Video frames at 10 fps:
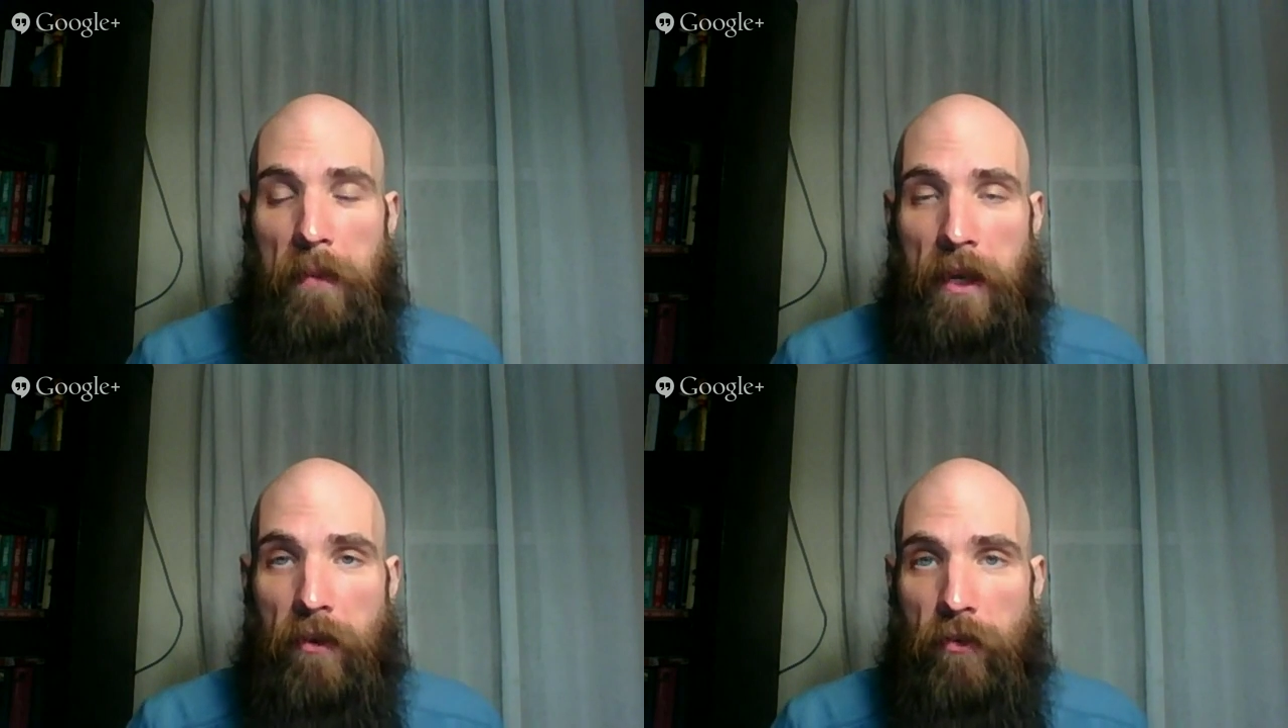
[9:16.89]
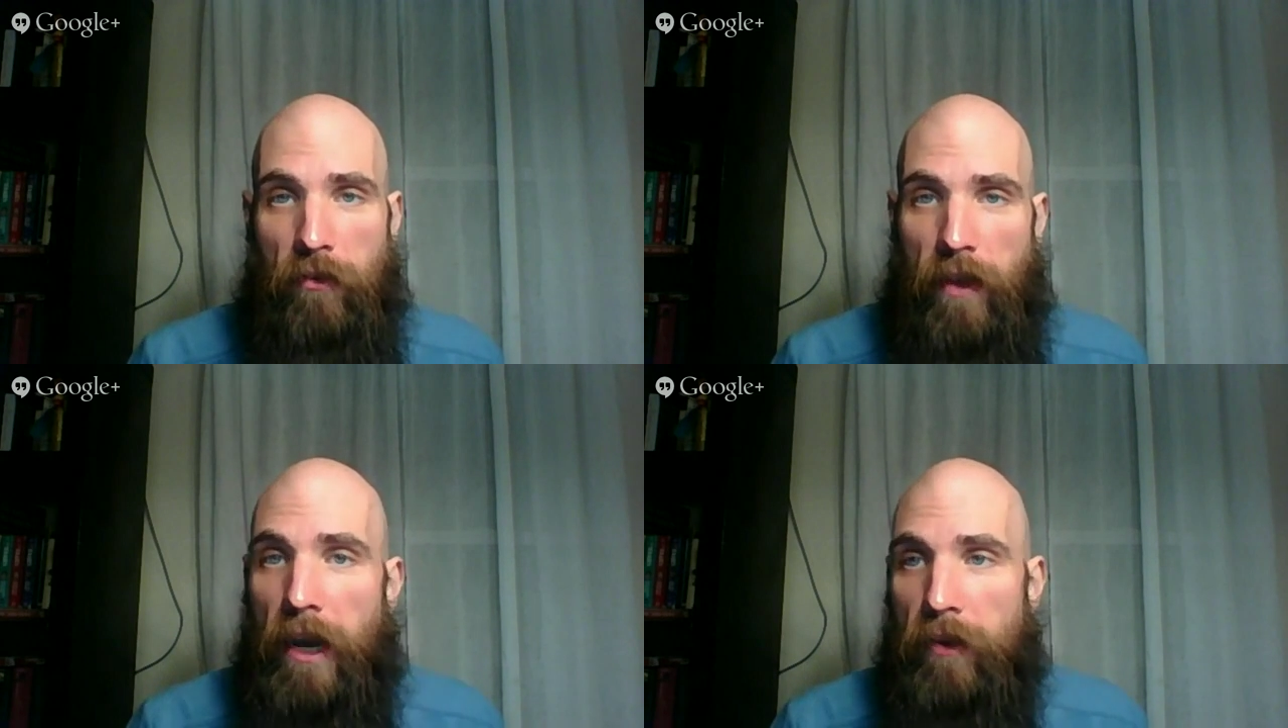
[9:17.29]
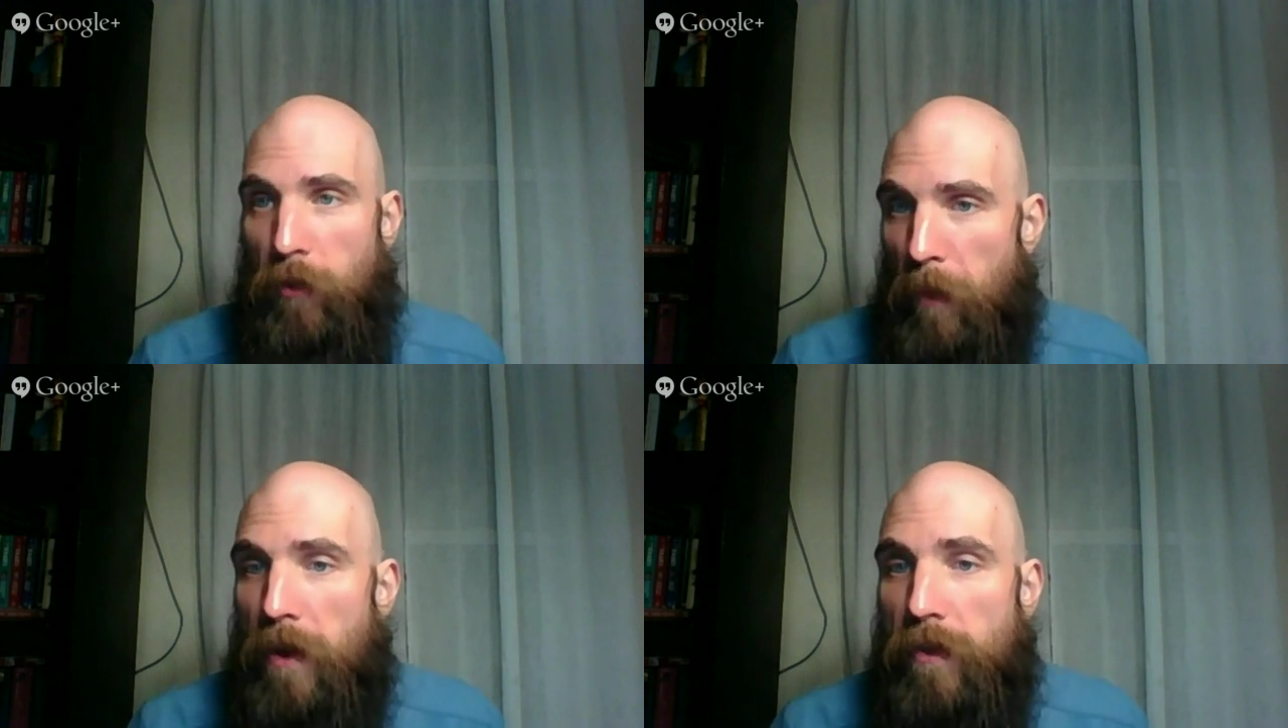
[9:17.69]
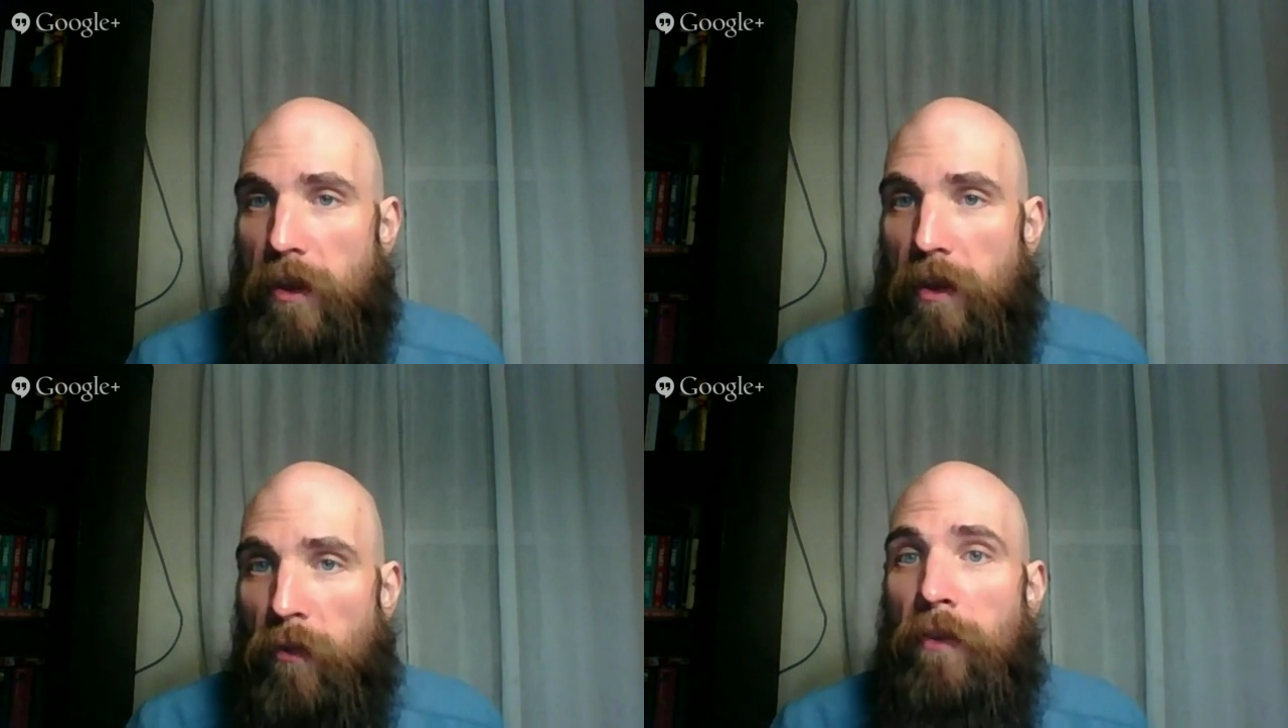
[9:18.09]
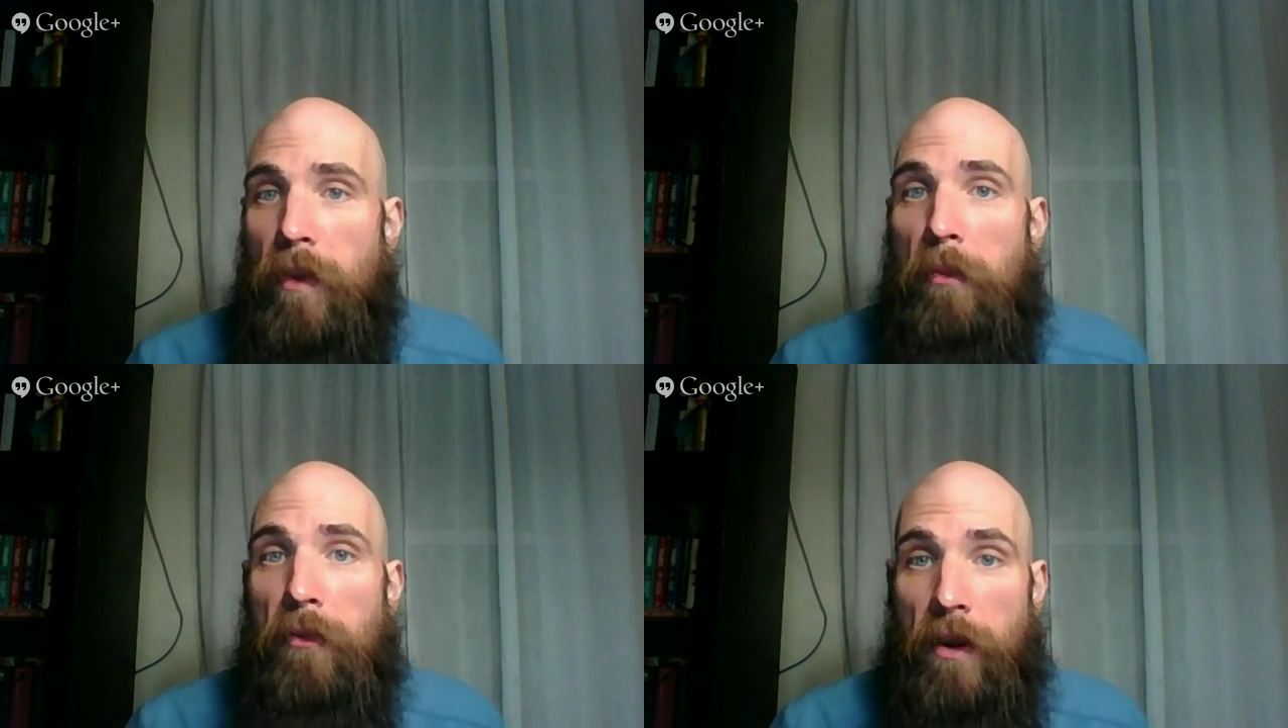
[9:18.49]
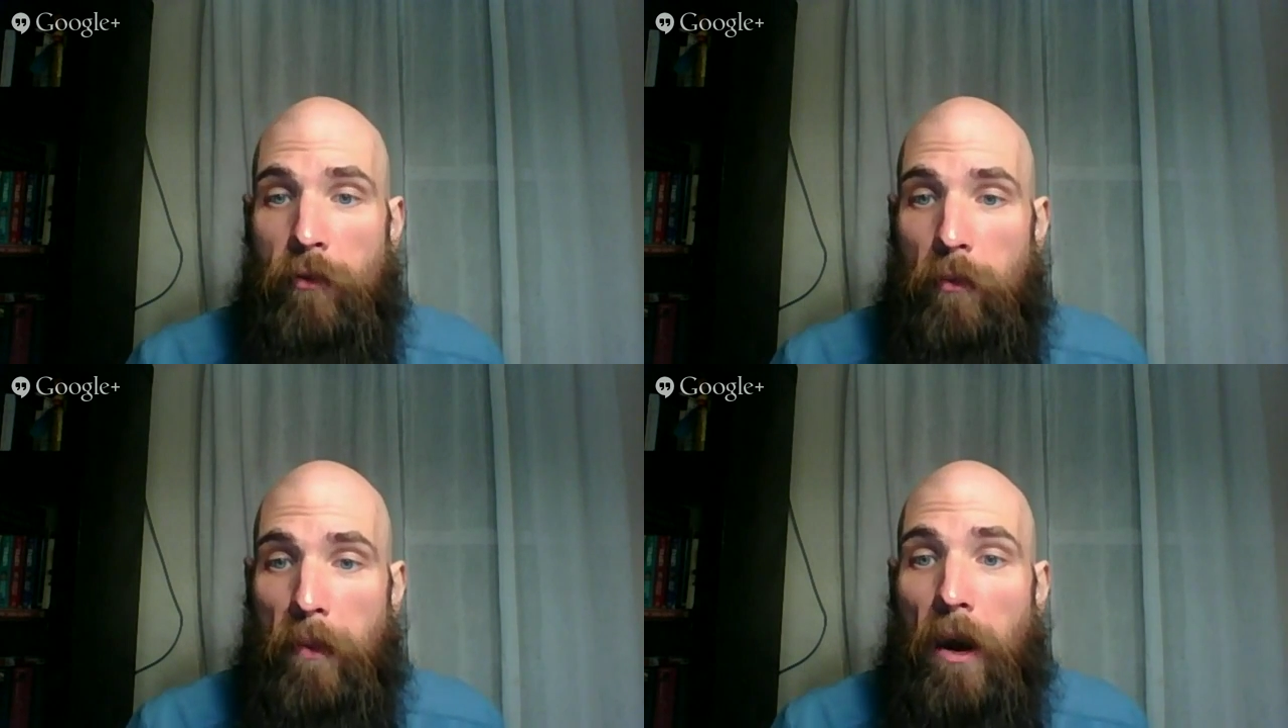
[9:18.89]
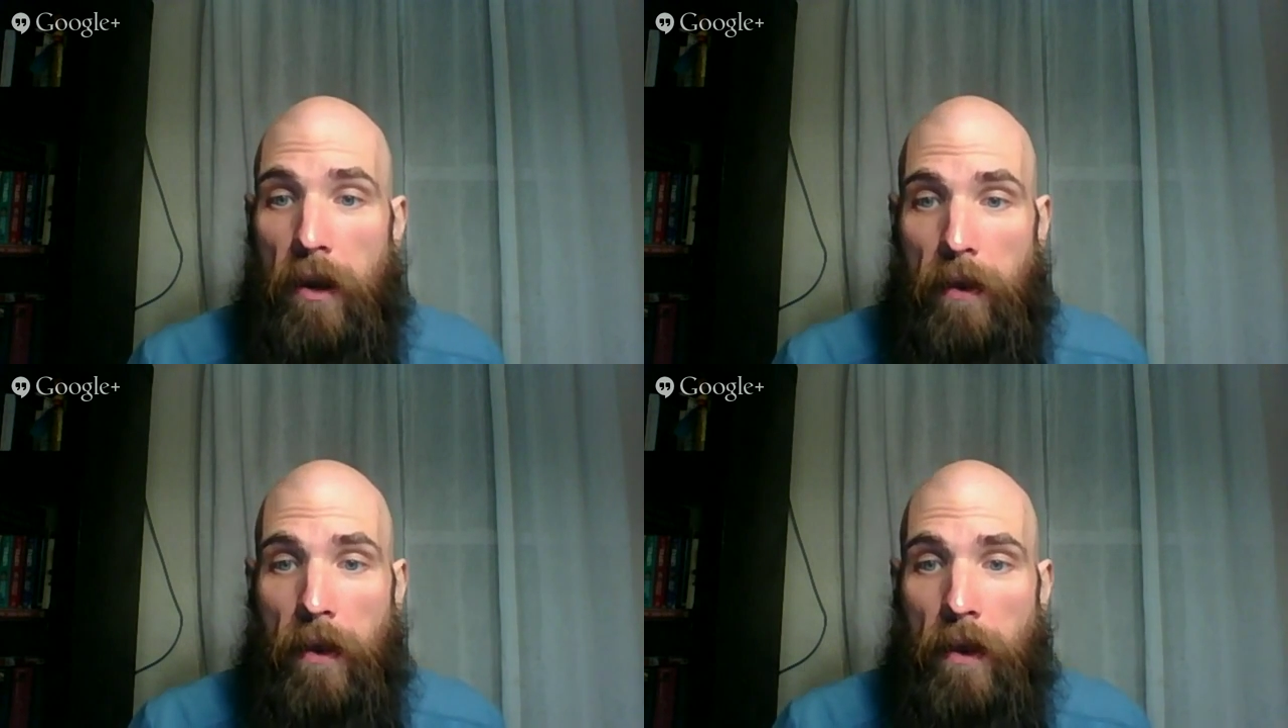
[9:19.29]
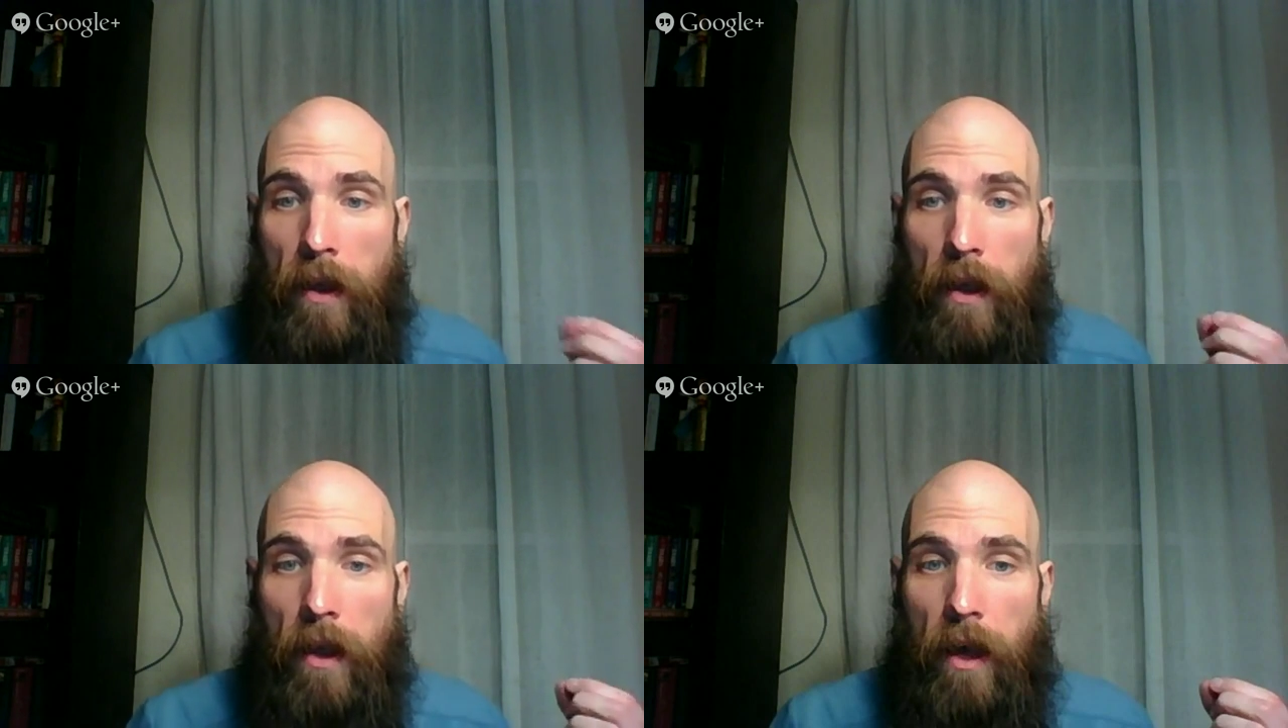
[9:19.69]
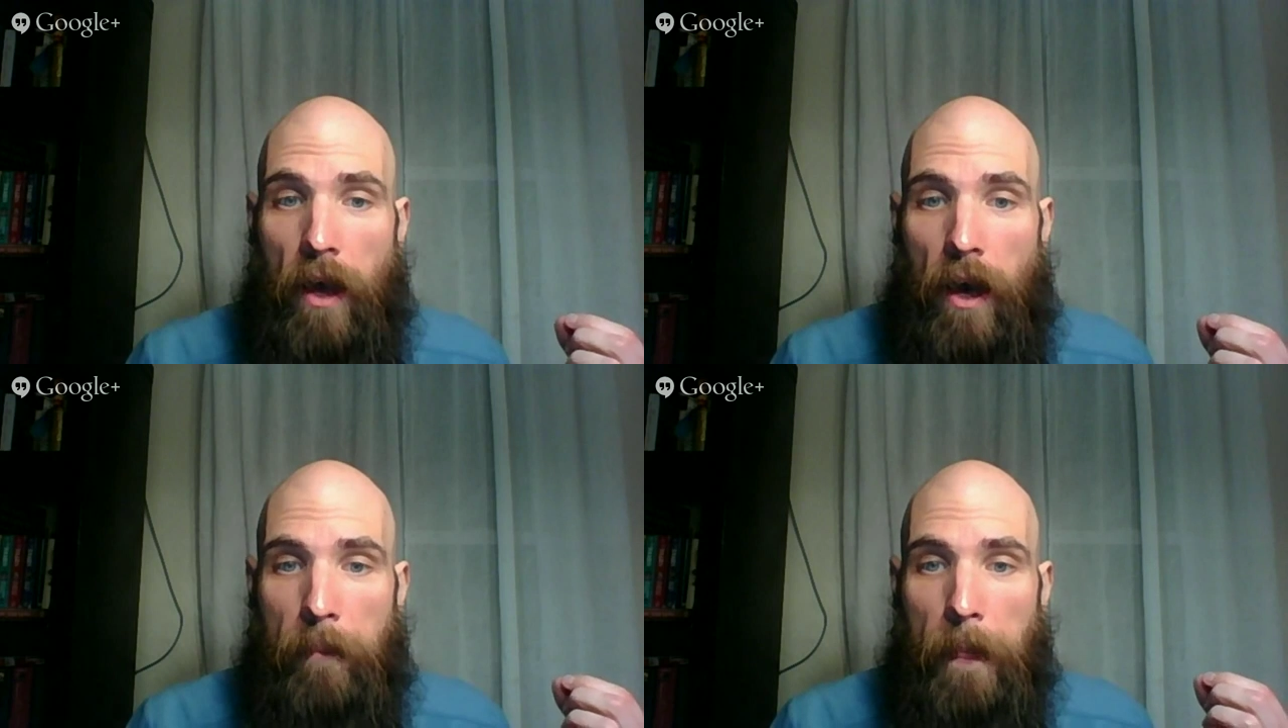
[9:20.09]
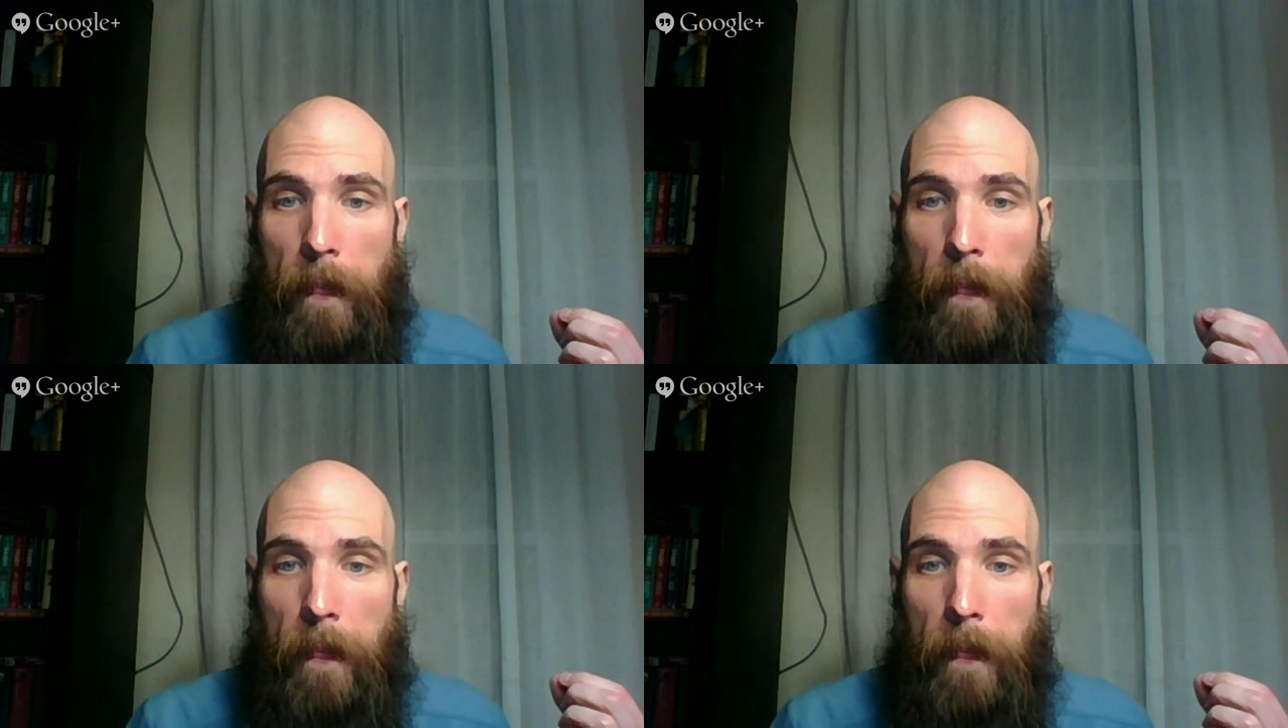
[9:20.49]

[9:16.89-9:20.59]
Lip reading: because your legs are basically 50% of your body. I